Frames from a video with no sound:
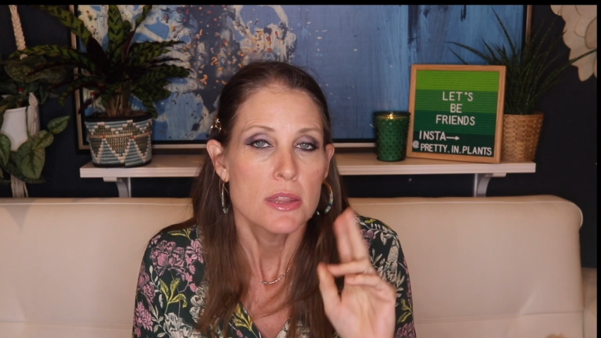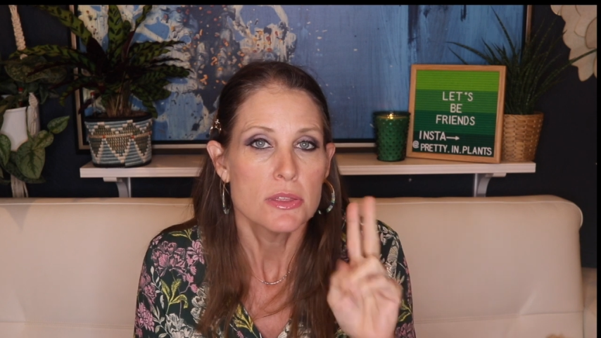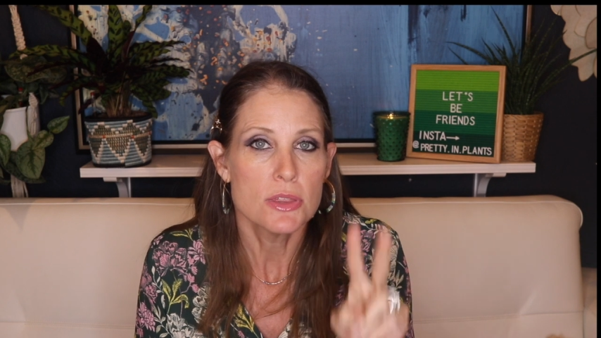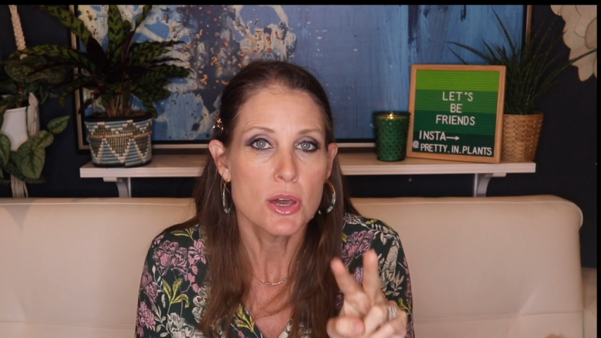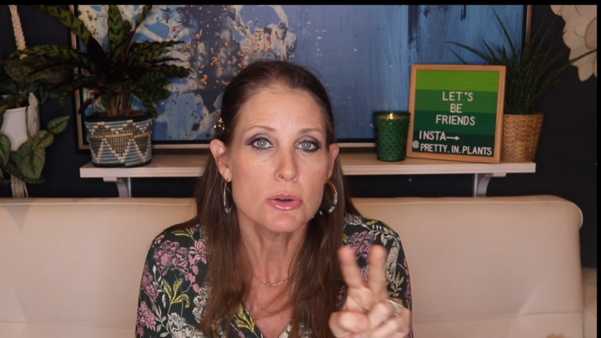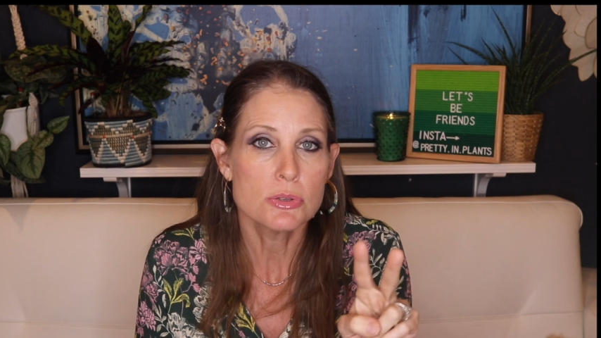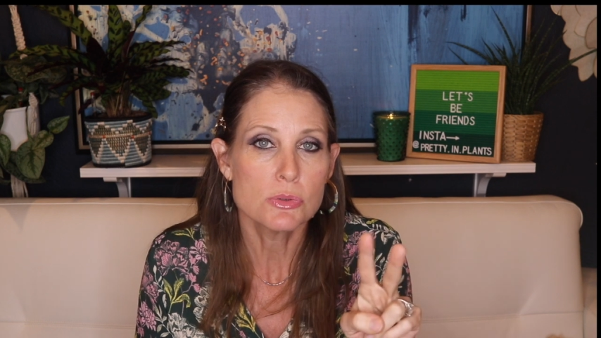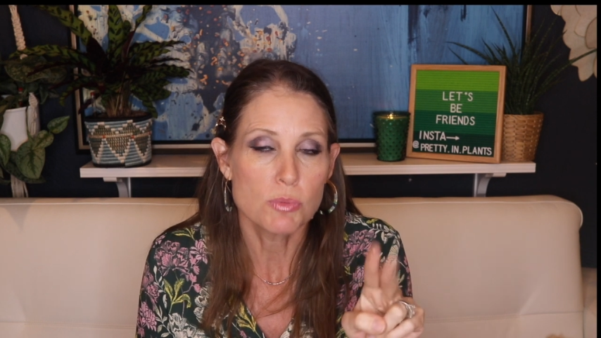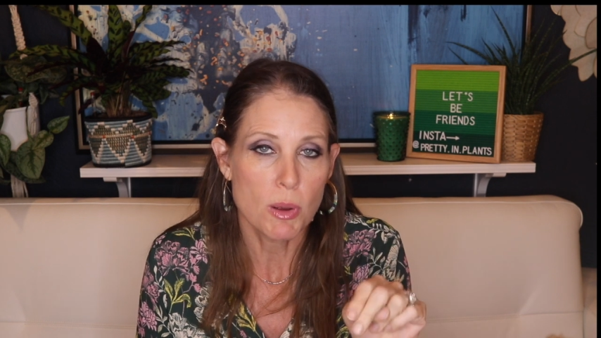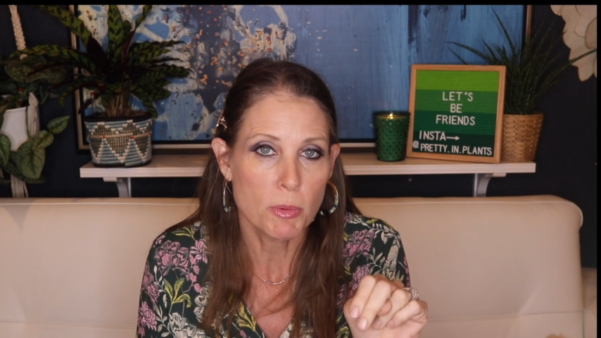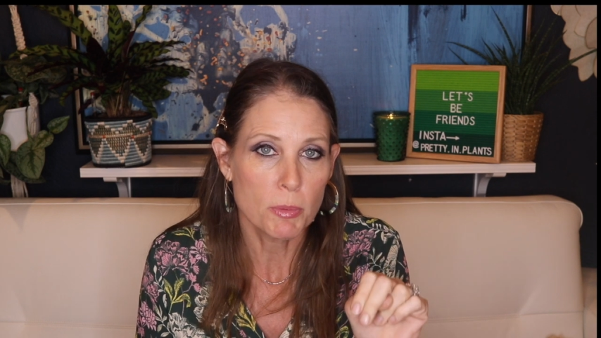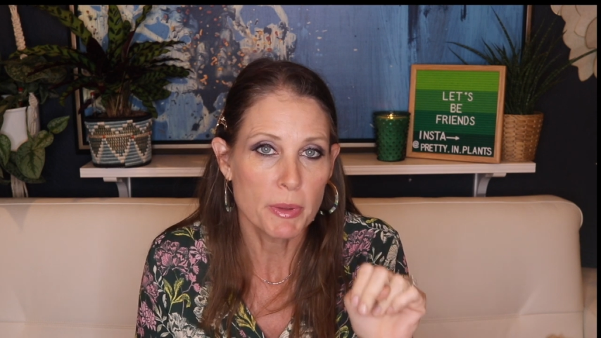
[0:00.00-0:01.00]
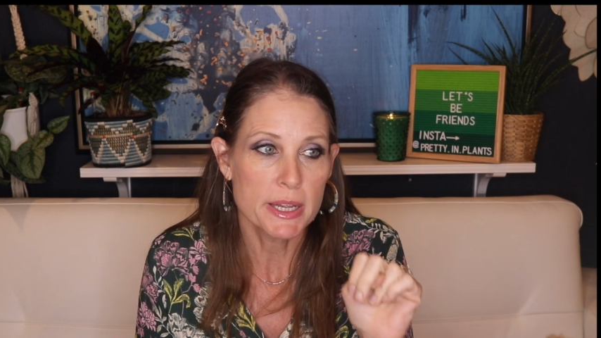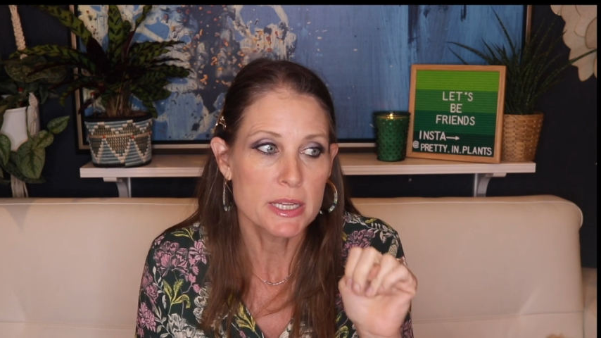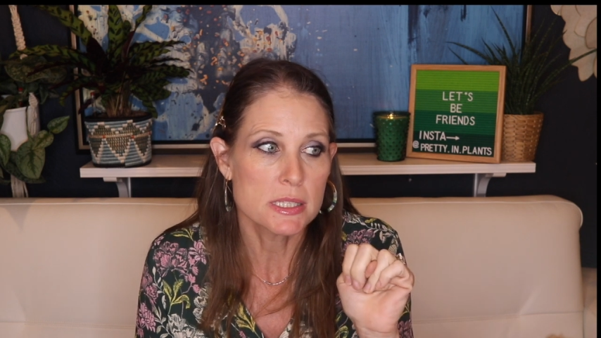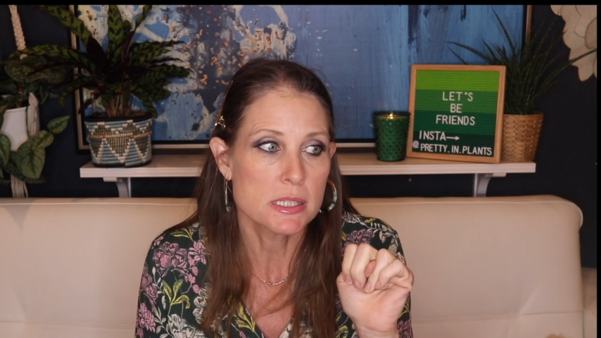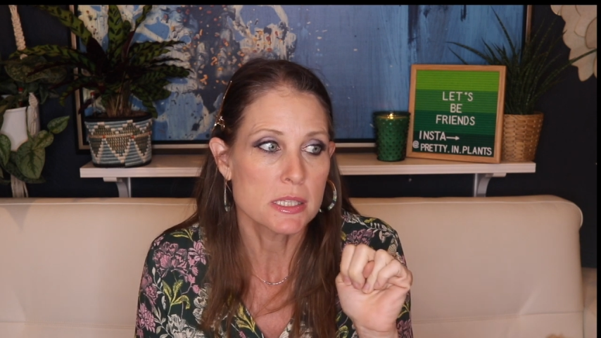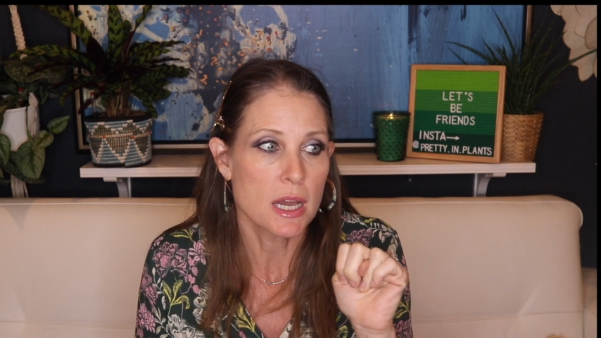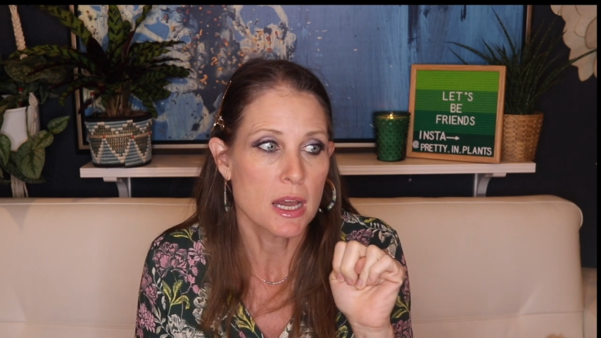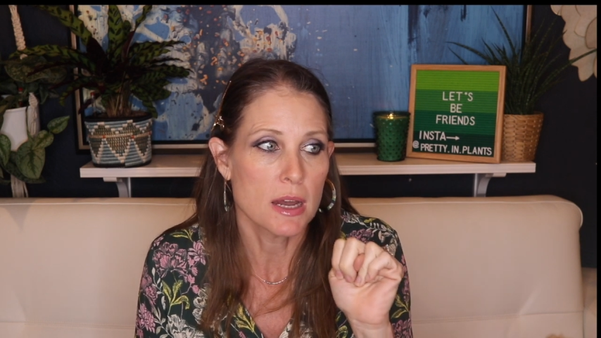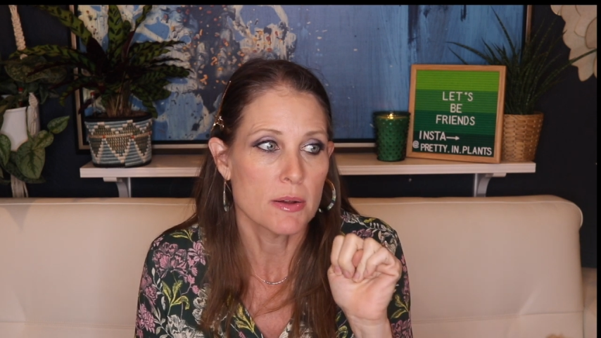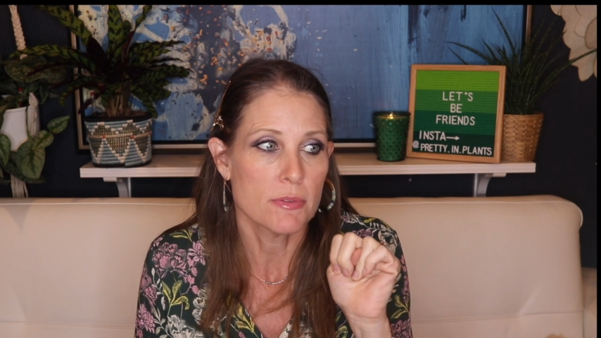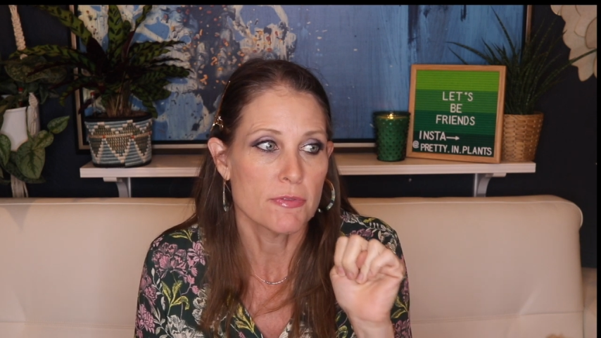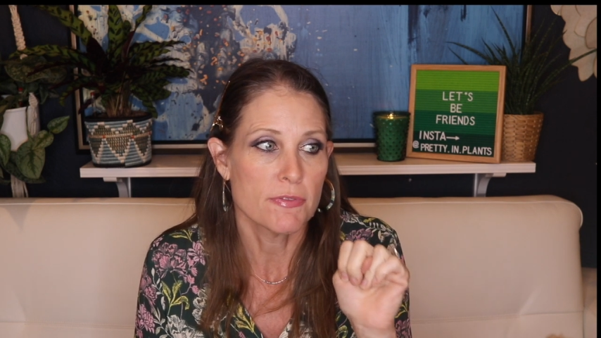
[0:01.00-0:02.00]
Those rubber plants,
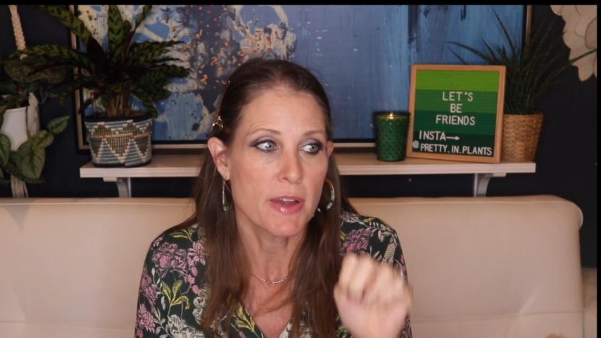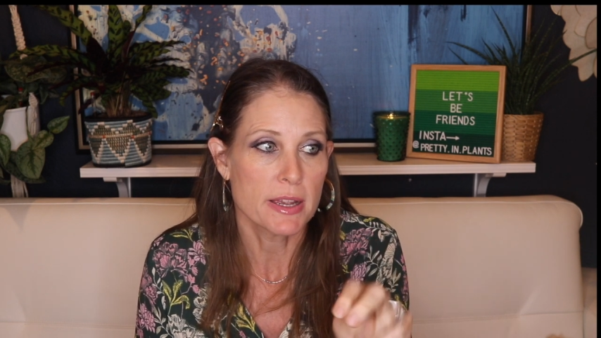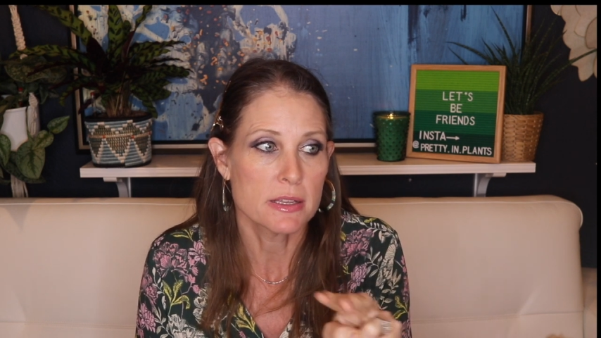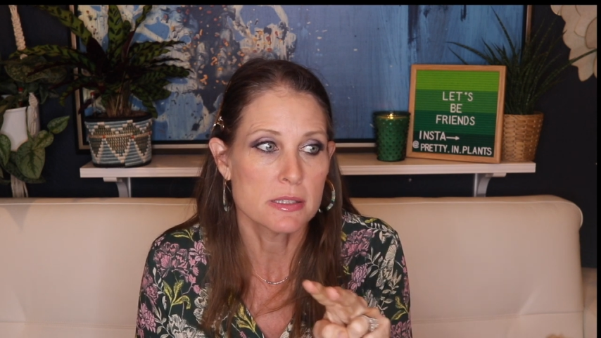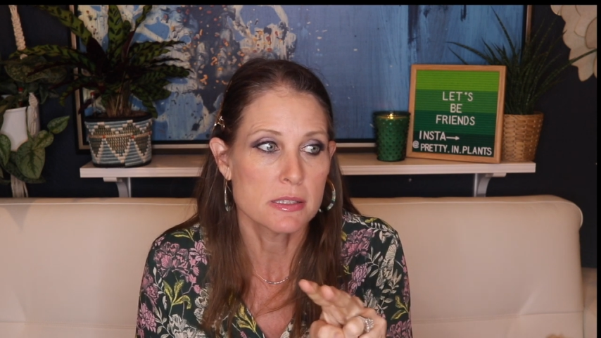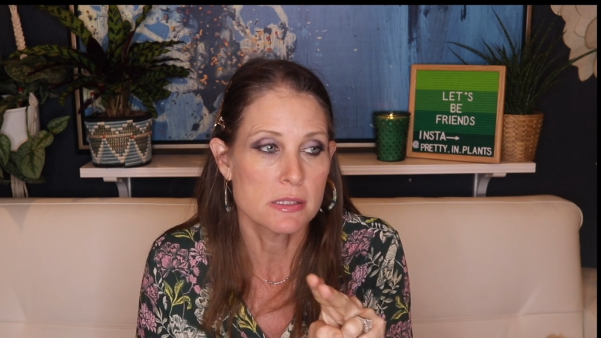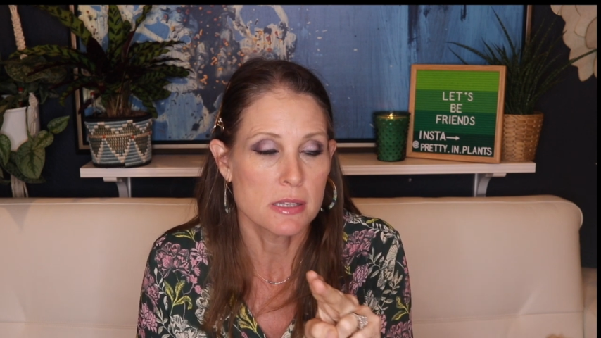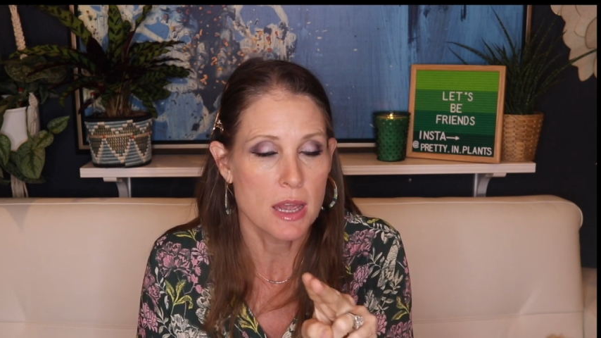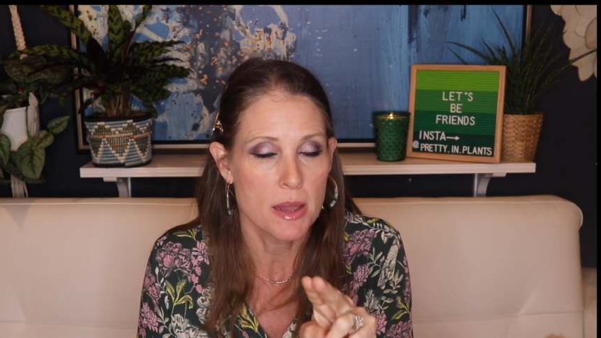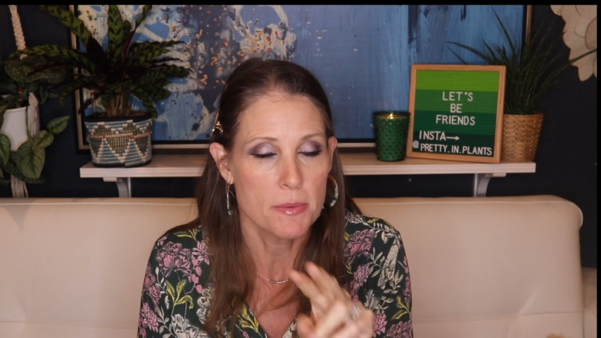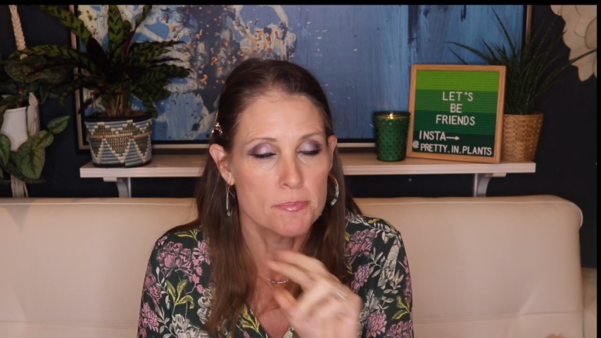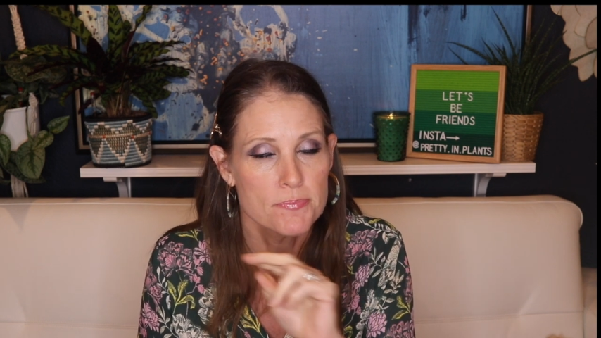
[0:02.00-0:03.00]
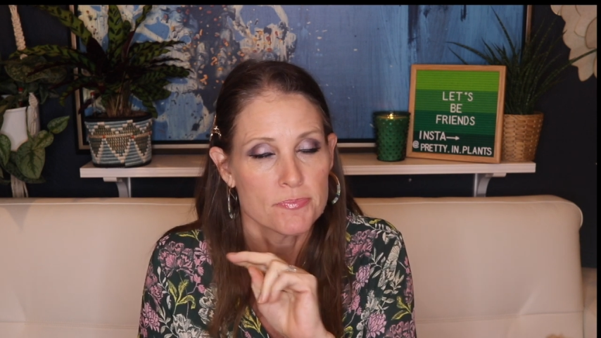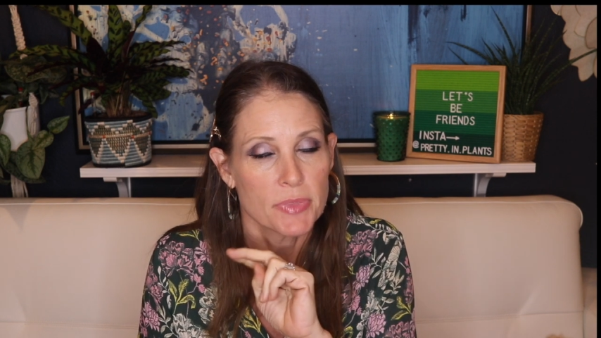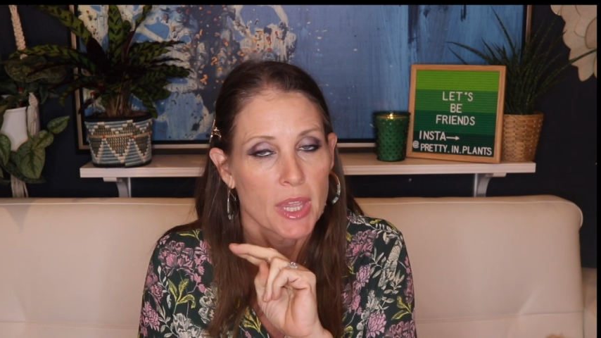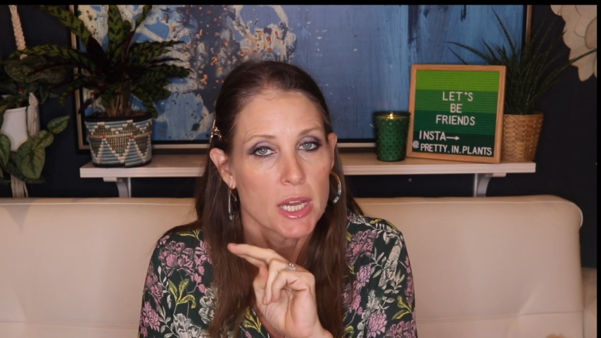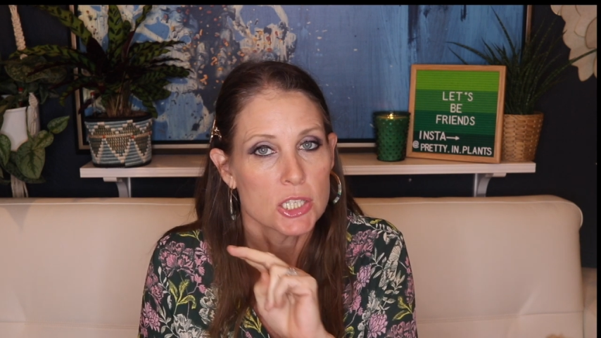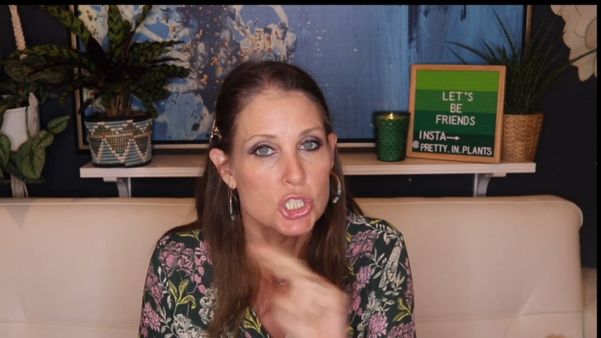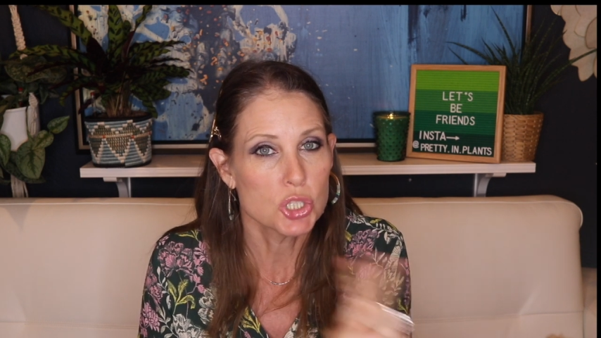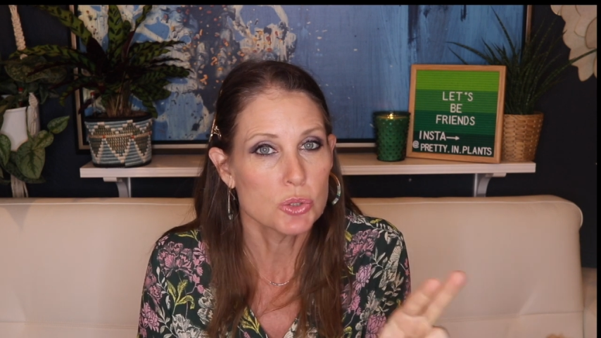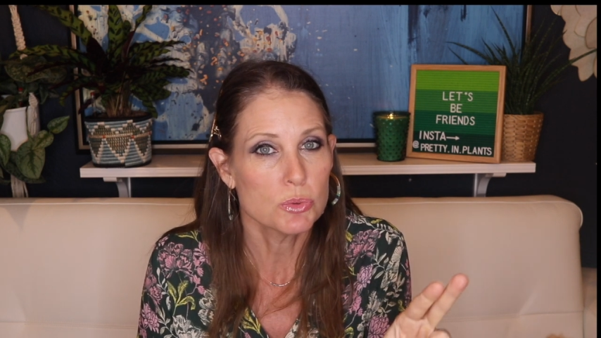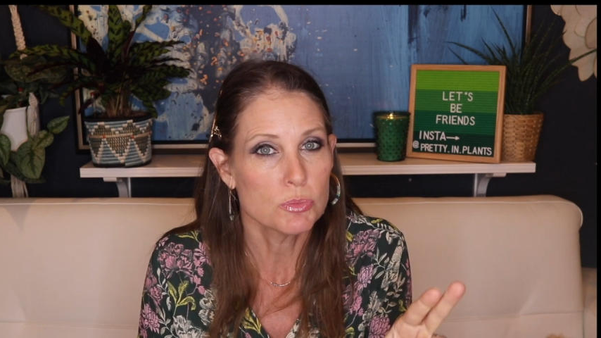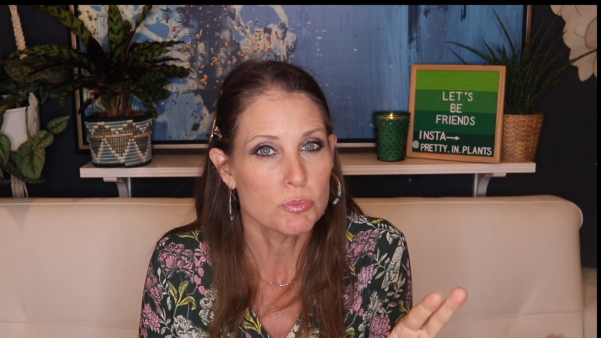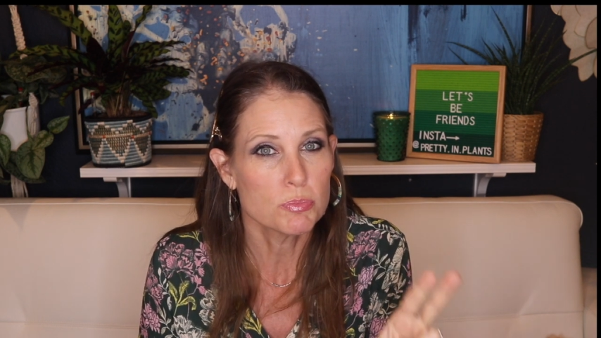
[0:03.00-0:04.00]
uh, ficus, um,
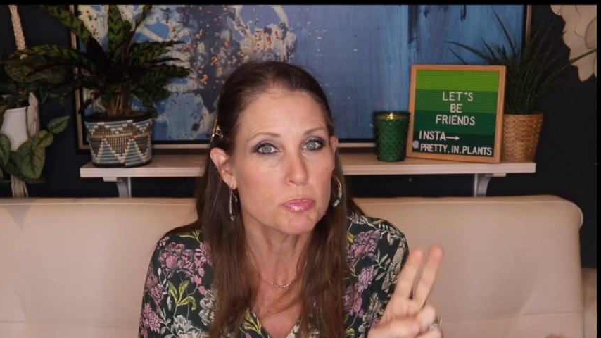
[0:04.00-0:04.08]
do